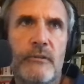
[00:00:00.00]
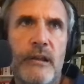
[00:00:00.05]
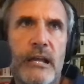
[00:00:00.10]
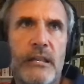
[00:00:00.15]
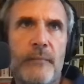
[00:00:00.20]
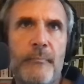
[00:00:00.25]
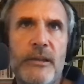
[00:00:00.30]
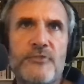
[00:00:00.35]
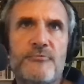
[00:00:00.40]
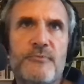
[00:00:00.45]

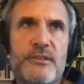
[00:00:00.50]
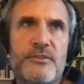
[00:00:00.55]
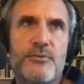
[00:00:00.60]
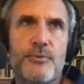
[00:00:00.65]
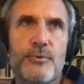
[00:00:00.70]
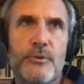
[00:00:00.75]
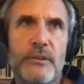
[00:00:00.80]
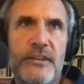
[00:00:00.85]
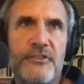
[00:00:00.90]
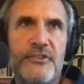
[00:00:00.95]
elementary
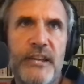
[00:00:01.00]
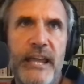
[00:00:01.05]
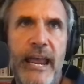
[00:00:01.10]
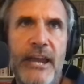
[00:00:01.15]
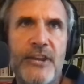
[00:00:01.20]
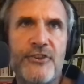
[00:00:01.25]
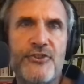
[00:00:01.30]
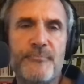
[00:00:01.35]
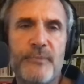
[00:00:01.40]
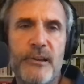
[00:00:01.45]
school
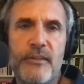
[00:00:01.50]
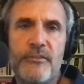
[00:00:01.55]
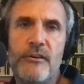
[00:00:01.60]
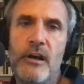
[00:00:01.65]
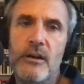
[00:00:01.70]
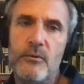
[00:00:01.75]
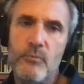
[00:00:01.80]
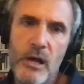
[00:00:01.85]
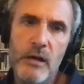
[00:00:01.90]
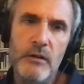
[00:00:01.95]
education but I
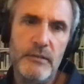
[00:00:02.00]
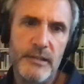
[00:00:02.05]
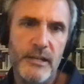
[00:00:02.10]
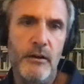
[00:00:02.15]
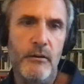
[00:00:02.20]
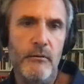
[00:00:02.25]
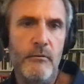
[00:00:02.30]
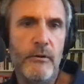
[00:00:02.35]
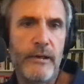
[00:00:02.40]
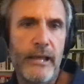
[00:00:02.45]
thought well you
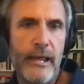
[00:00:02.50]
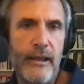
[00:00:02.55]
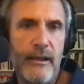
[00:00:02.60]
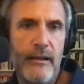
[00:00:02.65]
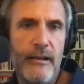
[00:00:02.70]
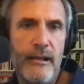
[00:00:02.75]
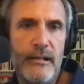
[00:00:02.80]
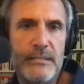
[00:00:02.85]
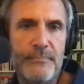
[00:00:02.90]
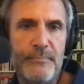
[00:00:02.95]
know okay
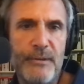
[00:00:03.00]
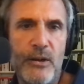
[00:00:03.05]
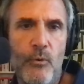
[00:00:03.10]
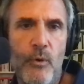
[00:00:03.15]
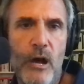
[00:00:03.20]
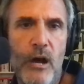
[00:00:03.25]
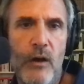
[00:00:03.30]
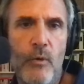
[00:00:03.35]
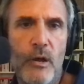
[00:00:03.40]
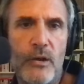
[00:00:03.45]
it's been a
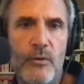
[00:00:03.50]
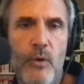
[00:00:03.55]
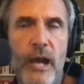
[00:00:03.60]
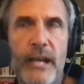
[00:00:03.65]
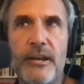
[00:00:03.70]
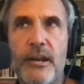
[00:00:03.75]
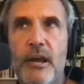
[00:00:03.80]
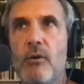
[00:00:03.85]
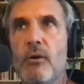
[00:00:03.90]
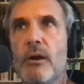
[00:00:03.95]
while what do I
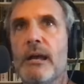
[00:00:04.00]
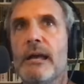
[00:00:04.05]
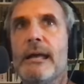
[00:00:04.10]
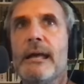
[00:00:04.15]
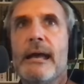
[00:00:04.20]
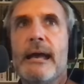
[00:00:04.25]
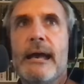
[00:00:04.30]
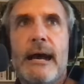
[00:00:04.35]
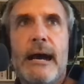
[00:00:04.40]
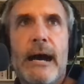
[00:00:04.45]
know
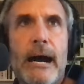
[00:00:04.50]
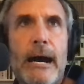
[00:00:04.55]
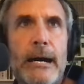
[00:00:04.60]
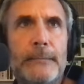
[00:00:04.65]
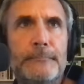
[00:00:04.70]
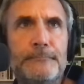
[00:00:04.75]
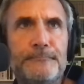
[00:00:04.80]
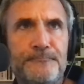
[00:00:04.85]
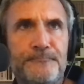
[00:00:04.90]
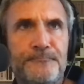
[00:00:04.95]

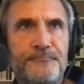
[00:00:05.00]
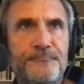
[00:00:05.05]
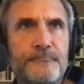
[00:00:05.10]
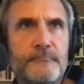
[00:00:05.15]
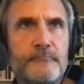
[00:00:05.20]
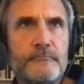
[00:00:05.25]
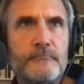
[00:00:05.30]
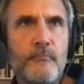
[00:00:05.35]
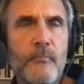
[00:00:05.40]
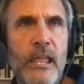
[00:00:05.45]
um,
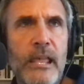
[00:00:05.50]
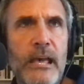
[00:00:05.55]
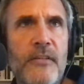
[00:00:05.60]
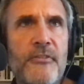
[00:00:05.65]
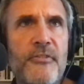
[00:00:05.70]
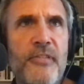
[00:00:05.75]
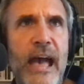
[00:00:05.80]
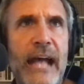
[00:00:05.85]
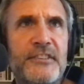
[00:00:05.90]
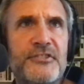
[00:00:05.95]

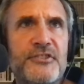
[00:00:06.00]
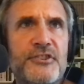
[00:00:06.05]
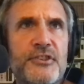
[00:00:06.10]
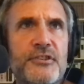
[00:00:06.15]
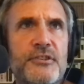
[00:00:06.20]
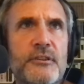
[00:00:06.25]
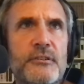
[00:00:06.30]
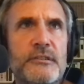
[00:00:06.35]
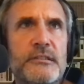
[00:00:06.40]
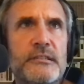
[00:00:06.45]
that
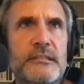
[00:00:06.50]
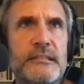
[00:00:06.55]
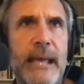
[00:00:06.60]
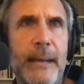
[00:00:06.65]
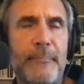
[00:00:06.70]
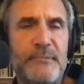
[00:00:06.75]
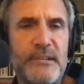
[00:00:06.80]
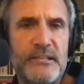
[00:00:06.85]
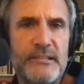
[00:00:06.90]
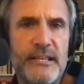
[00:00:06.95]

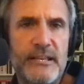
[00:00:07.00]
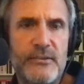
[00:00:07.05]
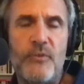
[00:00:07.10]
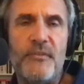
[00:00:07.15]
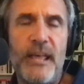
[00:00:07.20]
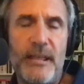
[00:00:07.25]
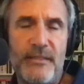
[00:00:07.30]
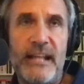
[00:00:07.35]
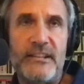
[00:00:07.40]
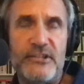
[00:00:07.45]
skepticism or
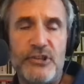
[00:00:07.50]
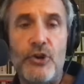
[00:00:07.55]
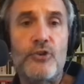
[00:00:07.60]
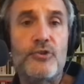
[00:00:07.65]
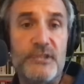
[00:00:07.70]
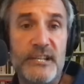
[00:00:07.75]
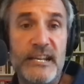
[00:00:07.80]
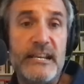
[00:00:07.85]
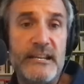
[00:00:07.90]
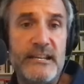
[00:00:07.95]
that, that
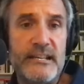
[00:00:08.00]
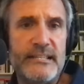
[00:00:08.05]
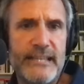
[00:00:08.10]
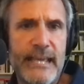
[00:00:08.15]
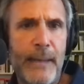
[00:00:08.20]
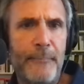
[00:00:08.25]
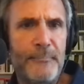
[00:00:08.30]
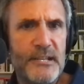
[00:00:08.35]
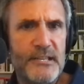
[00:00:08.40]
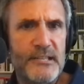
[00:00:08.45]
turned into
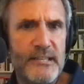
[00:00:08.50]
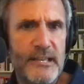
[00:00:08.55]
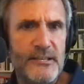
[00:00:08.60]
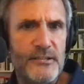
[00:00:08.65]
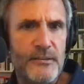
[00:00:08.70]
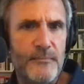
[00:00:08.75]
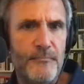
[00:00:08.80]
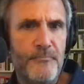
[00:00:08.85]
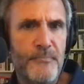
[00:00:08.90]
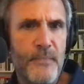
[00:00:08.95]

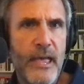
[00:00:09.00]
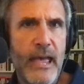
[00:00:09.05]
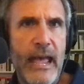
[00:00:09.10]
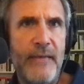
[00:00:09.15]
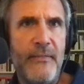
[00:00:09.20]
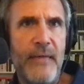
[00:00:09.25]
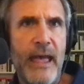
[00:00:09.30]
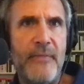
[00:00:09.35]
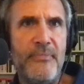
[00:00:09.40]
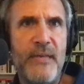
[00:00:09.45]
skepticism
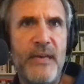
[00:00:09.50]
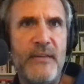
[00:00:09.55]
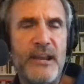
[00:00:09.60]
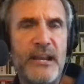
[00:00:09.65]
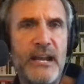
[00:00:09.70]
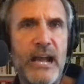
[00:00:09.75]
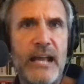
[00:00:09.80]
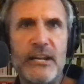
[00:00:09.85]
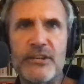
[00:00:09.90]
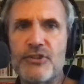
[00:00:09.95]
and, and then
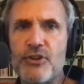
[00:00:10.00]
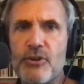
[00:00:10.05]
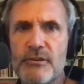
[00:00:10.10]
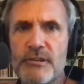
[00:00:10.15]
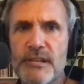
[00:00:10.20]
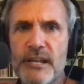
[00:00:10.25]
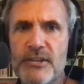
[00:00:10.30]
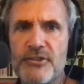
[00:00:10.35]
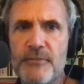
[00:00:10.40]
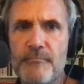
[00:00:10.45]
it kind of
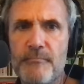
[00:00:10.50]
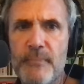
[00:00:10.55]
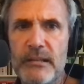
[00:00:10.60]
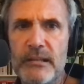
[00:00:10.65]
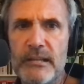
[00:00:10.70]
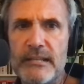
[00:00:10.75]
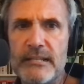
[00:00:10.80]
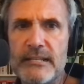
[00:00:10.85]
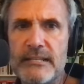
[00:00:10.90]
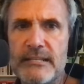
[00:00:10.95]
turned into
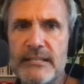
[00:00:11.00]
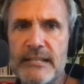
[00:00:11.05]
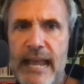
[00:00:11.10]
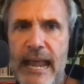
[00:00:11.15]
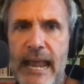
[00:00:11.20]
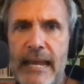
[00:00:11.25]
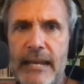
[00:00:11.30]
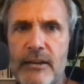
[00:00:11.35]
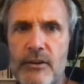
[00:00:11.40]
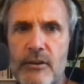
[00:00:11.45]
militance and
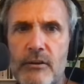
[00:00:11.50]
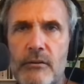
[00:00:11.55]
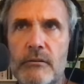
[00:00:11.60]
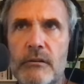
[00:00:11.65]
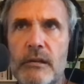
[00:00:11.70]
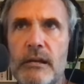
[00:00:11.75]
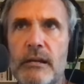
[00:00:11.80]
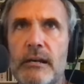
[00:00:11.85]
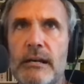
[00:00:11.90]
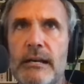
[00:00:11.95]

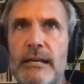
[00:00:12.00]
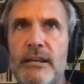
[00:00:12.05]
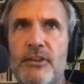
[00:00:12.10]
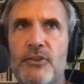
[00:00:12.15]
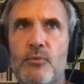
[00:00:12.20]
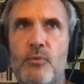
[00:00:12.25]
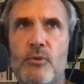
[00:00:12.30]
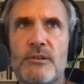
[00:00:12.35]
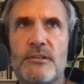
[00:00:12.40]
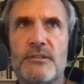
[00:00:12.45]
anger. Uh, in
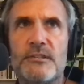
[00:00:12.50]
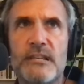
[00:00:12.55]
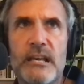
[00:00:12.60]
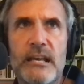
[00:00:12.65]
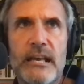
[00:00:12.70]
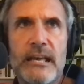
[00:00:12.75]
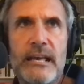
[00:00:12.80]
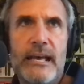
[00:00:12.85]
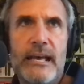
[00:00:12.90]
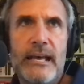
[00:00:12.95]
other words,
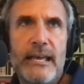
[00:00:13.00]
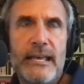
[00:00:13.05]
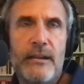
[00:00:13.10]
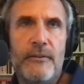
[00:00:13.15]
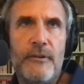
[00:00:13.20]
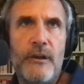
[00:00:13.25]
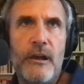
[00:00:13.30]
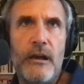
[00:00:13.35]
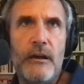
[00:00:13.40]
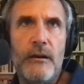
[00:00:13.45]
you
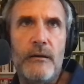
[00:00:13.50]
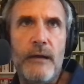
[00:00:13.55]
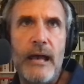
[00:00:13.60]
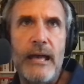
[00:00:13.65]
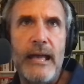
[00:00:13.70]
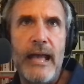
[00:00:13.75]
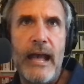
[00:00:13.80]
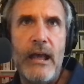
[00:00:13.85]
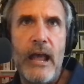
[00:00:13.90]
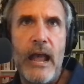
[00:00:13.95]
know,
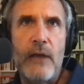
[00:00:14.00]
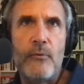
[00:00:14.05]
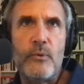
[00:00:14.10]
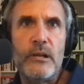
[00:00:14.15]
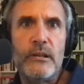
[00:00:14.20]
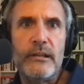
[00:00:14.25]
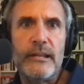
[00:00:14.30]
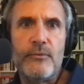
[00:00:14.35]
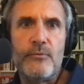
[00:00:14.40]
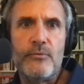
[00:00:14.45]
uh, I, I,
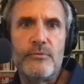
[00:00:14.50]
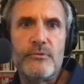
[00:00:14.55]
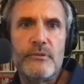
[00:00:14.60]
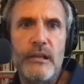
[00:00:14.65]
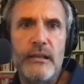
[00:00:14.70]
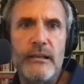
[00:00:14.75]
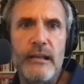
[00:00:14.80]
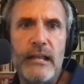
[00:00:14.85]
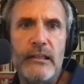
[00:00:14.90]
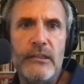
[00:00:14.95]
really
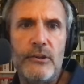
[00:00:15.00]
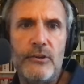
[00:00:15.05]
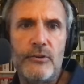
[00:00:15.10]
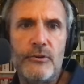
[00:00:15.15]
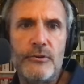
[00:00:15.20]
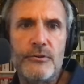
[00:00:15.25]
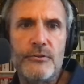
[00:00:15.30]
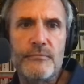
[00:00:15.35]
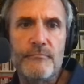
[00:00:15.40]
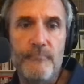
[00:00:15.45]
I,
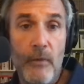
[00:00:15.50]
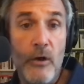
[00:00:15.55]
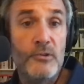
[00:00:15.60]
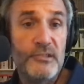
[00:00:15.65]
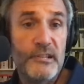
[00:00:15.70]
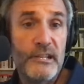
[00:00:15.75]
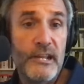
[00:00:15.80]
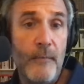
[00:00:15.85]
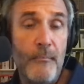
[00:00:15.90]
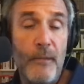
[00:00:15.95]
learned
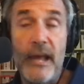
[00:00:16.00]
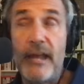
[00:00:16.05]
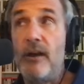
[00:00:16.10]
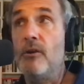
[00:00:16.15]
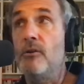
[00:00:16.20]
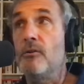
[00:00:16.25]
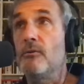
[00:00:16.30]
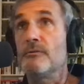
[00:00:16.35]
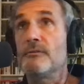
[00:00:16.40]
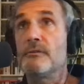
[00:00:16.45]
mostly on my
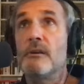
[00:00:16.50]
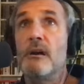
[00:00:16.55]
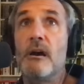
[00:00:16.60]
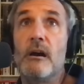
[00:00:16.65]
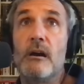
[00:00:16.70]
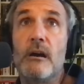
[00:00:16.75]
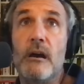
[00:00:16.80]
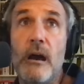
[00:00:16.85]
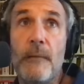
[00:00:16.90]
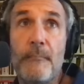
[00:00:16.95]
own
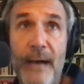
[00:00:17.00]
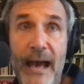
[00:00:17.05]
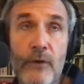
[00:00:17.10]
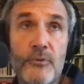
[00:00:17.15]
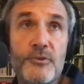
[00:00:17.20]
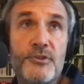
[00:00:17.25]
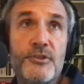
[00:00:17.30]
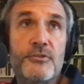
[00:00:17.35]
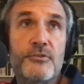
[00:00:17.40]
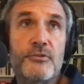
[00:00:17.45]
uh,
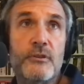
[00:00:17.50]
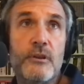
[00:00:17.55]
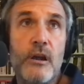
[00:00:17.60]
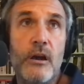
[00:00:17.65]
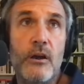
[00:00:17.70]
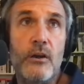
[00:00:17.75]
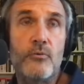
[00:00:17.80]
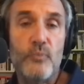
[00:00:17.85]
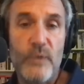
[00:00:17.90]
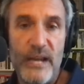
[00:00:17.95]
about
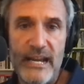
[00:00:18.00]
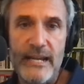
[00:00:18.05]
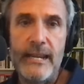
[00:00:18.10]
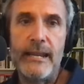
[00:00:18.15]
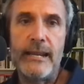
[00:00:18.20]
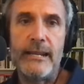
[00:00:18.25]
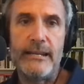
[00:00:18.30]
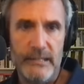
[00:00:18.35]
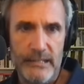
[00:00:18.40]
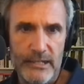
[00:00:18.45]
uh,
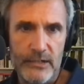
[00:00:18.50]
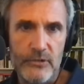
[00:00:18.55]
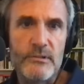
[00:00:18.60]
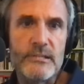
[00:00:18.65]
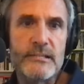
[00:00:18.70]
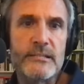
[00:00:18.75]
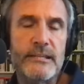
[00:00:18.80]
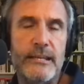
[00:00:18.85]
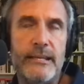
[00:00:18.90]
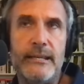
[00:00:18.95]
reading and
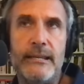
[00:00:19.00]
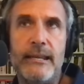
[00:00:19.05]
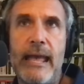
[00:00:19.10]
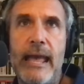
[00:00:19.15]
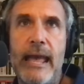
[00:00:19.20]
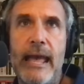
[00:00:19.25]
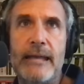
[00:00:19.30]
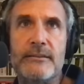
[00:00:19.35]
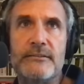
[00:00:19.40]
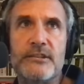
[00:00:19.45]
literacy
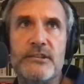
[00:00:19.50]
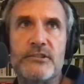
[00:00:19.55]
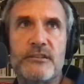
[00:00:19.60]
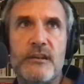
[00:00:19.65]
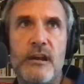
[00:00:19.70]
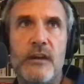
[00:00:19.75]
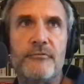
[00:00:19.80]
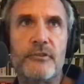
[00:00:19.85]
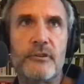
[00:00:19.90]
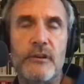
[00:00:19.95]
and
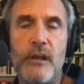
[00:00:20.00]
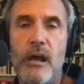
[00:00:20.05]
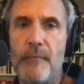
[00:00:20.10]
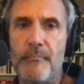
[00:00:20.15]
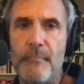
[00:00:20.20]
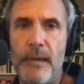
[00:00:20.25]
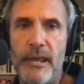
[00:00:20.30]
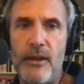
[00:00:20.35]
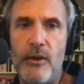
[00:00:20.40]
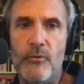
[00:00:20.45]
discovered
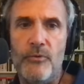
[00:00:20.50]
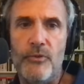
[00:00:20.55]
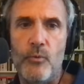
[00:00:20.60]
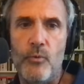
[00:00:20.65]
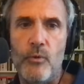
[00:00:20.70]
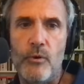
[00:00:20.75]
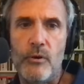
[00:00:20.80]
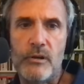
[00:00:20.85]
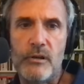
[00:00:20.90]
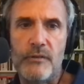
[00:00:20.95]
on my own the
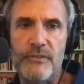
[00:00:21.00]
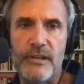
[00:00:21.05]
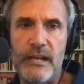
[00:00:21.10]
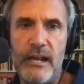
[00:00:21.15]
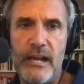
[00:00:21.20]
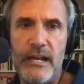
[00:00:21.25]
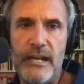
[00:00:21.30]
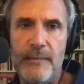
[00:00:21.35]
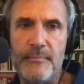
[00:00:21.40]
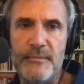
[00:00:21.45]
work of a
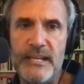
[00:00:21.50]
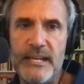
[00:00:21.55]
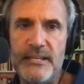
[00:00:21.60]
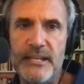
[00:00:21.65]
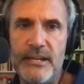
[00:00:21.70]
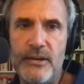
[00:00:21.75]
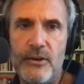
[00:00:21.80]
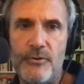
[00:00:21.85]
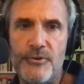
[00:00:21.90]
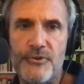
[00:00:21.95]
guy named
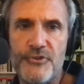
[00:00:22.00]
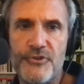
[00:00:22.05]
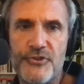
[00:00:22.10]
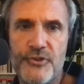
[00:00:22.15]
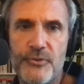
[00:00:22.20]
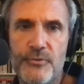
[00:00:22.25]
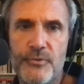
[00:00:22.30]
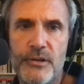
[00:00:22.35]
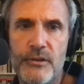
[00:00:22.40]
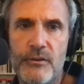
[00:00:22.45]
E.D. Hirsch
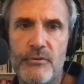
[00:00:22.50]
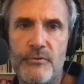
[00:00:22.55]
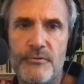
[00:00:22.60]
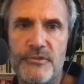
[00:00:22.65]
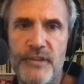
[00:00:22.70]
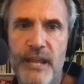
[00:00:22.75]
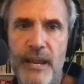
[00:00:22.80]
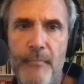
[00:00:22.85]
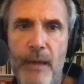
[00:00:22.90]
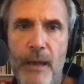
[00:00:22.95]
Jr.,
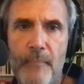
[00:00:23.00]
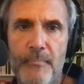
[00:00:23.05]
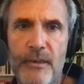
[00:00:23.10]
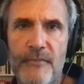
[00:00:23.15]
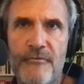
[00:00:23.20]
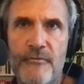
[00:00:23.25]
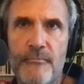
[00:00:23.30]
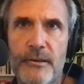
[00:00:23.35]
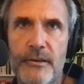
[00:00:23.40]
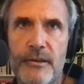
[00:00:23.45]
whose name might
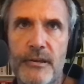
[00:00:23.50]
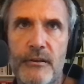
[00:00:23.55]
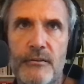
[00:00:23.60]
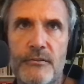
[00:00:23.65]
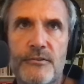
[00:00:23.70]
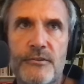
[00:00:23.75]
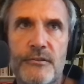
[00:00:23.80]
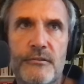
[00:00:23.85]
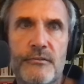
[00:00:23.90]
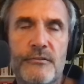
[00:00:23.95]
be familiar
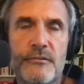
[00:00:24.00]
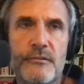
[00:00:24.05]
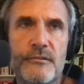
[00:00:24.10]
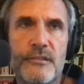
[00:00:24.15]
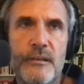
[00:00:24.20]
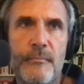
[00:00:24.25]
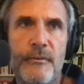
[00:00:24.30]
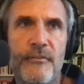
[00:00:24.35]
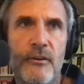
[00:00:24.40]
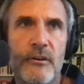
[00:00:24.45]
to, to
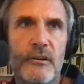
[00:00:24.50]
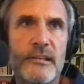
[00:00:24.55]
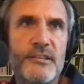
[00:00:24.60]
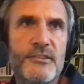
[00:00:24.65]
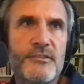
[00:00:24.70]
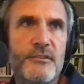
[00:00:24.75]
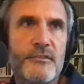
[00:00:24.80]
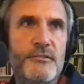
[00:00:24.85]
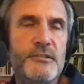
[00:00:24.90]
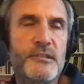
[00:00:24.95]
some of our
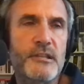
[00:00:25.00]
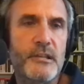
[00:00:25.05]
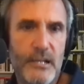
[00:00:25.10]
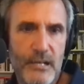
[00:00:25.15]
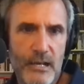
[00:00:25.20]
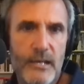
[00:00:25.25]
listeners.